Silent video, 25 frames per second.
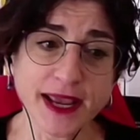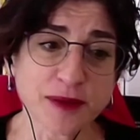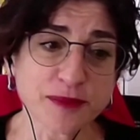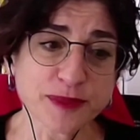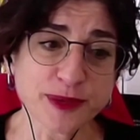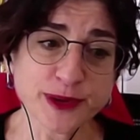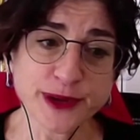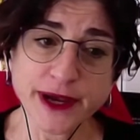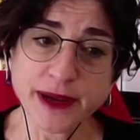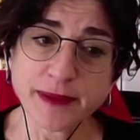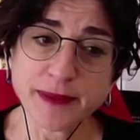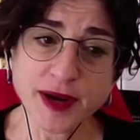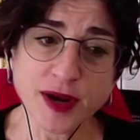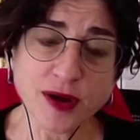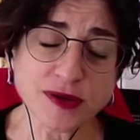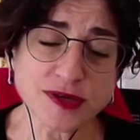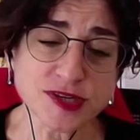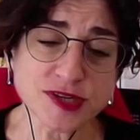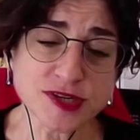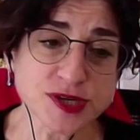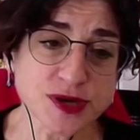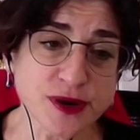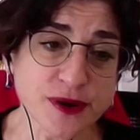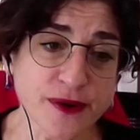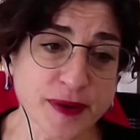employment
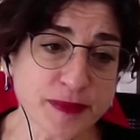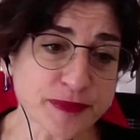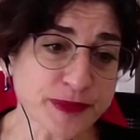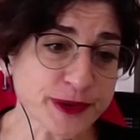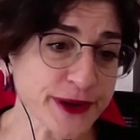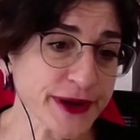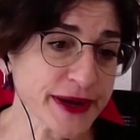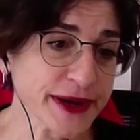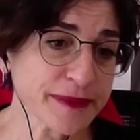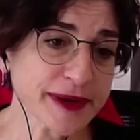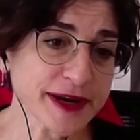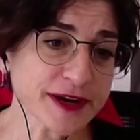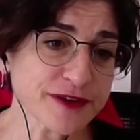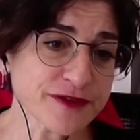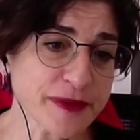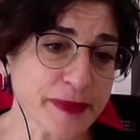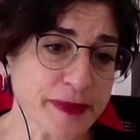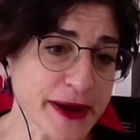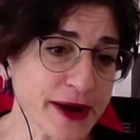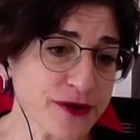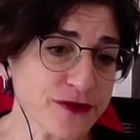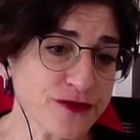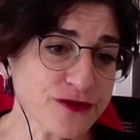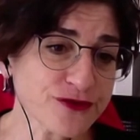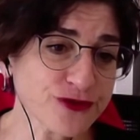of
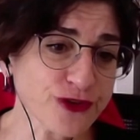about